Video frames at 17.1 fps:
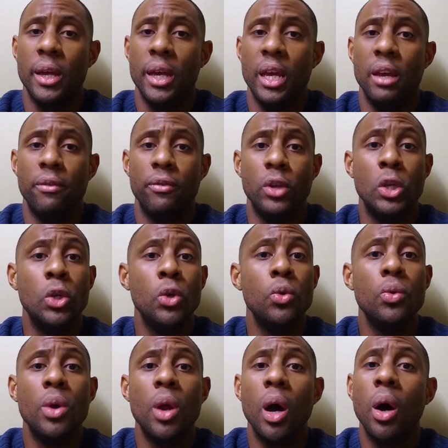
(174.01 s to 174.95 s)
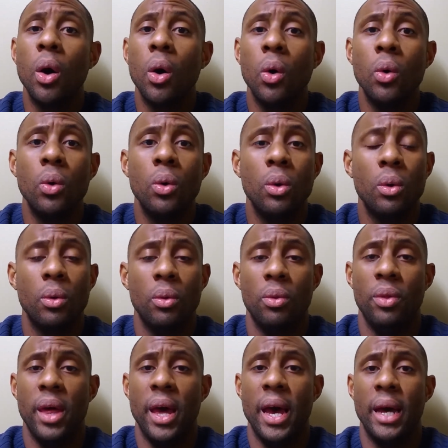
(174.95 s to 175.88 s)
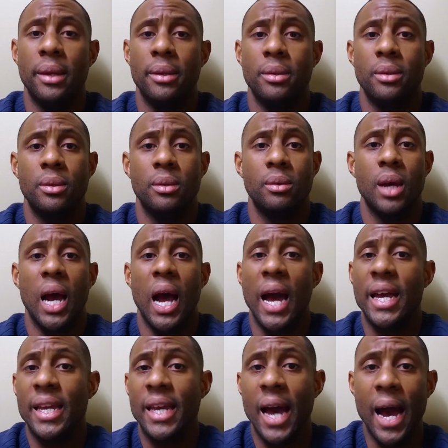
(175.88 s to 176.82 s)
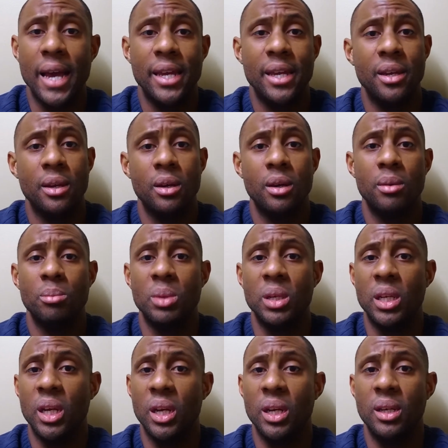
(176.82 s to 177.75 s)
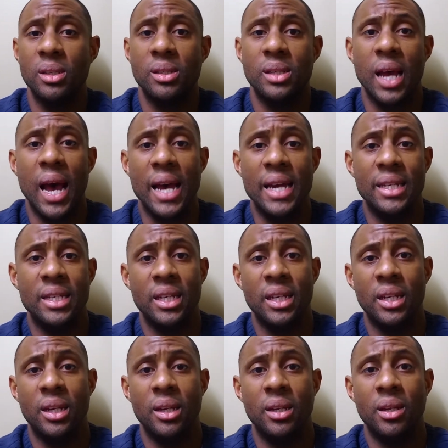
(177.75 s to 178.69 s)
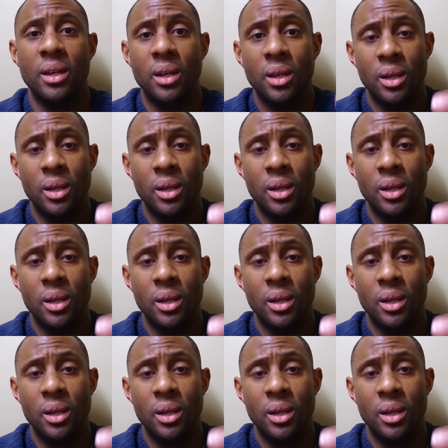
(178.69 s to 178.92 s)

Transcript: If you know that I got here because I did